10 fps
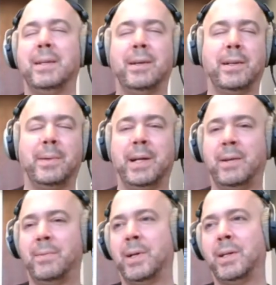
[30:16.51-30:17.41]
all the way out
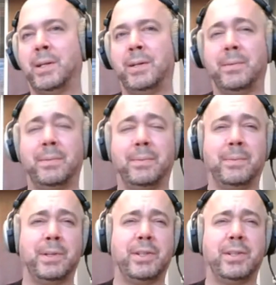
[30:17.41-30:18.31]
in Raleigh,
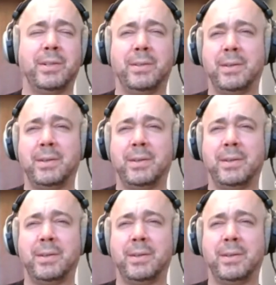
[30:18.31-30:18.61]
which